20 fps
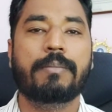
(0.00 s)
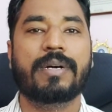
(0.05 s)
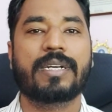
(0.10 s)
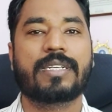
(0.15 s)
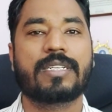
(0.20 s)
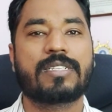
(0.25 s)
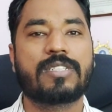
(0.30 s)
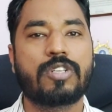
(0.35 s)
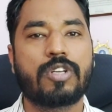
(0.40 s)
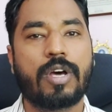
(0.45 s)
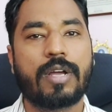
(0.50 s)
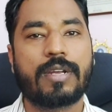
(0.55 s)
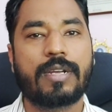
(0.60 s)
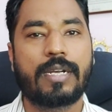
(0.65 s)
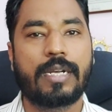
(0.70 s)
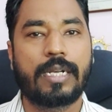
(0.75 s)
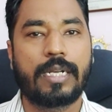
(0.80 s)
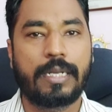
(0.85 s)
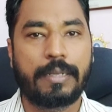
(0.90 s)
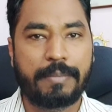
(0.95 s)
but it's not
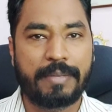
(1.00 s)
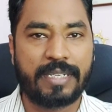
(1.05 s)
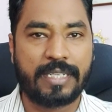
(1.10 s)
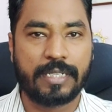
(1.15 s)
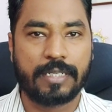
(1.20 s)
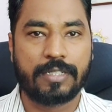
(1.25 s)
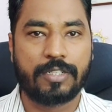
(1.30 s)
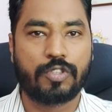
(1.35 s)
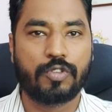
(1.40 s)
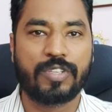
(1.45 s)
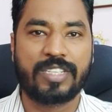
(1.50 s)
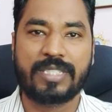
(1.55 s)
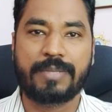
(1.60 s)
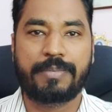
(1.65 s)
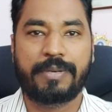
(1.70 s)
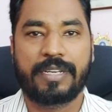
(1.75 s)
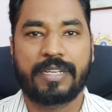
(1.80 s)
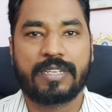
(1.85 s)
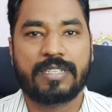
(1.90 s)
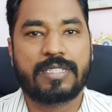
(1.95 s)
limited to
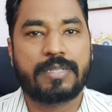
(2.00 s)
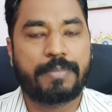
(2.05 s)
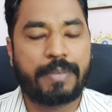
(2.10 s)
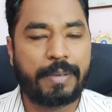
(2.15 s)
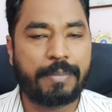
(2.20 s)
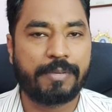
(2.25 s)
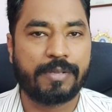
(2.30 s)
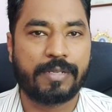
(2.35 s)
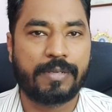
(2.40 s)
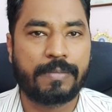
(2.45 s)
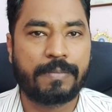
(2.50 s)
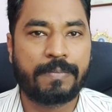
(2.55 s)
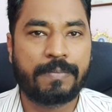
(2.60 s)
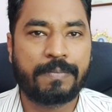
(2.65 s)
experienced people.